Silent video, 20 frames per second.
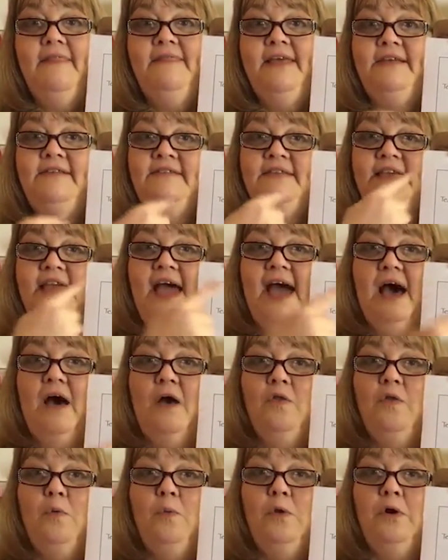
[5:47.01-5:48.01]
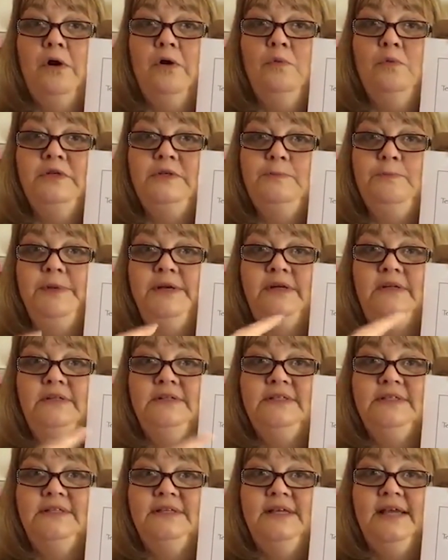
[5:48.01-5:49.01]
They see how the word was
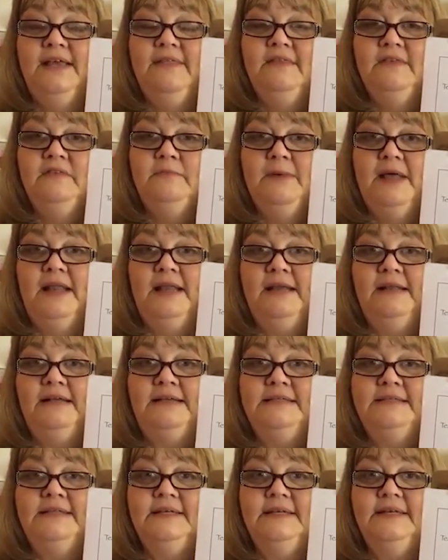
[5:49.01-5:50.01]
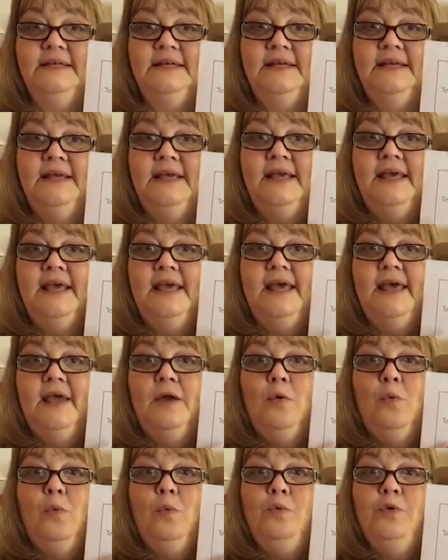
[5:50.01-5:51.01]
built in the spelling lesson.
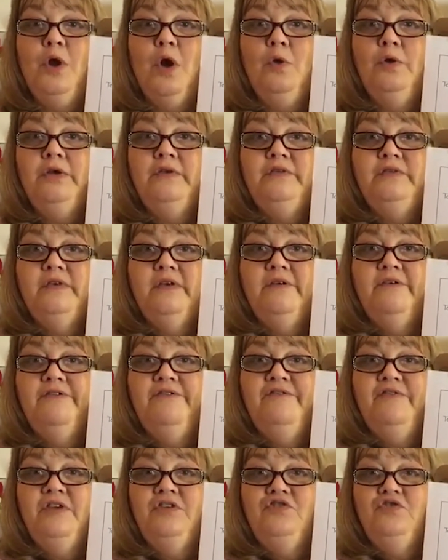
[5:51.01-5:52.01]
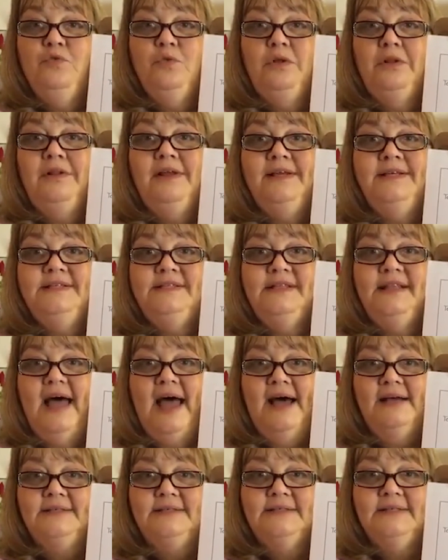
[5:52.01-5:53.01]
Notice visual is
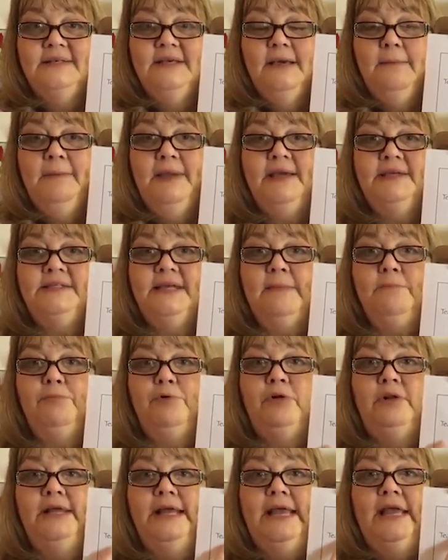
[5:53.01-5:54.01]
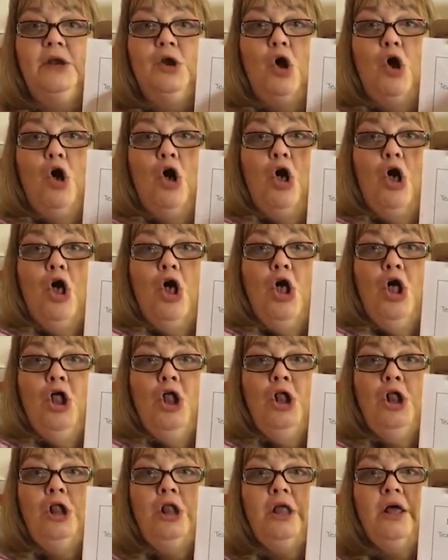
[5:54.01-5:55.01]
last because I'm pulling in
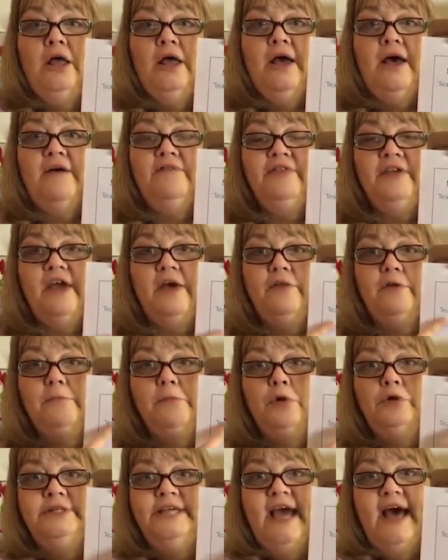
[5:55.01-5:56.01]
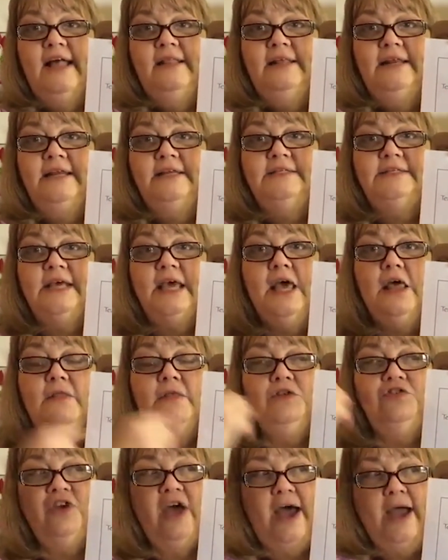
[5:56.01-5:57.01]
all of the other modalities.
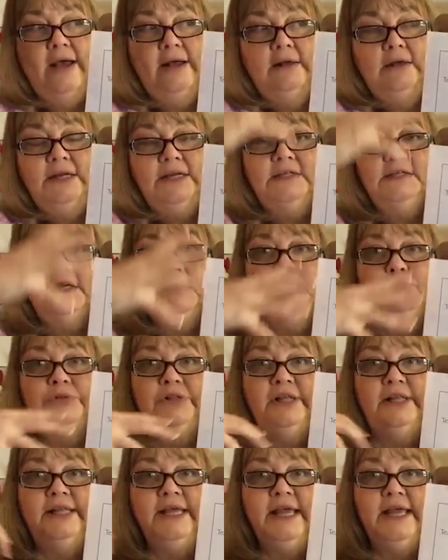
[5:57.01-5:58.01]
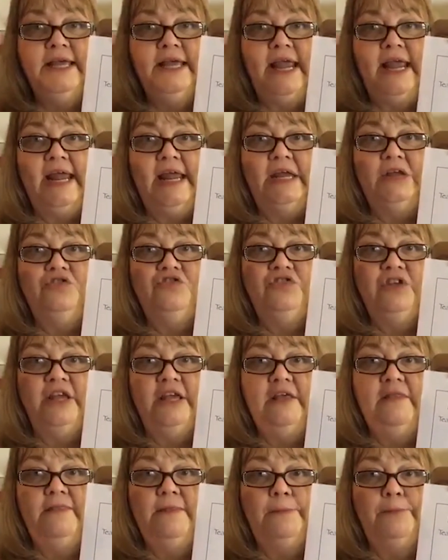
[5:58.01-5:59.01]
The child is completely engaged
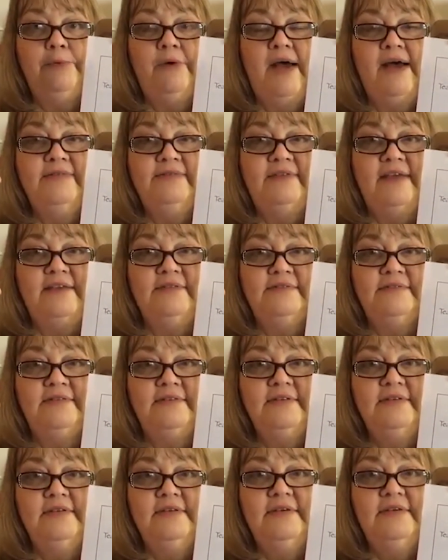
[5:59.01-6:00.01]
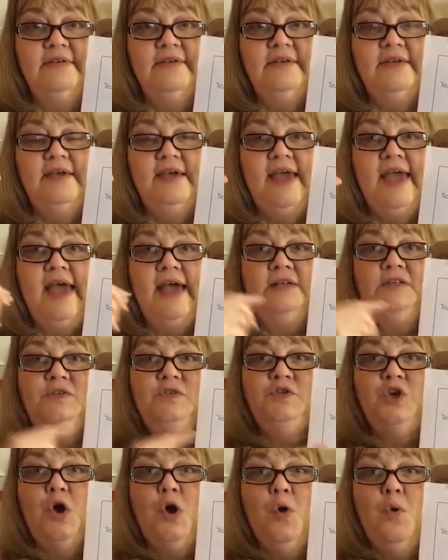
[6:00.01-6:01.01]
in the process. And
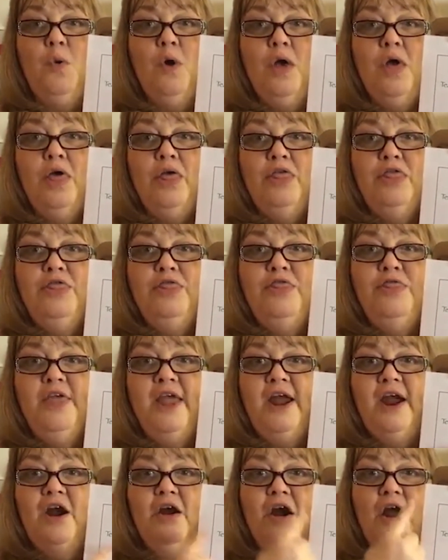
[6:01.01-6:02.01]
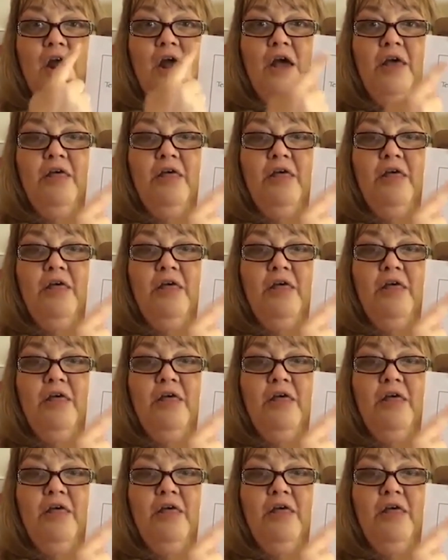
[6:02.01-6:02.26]
so there,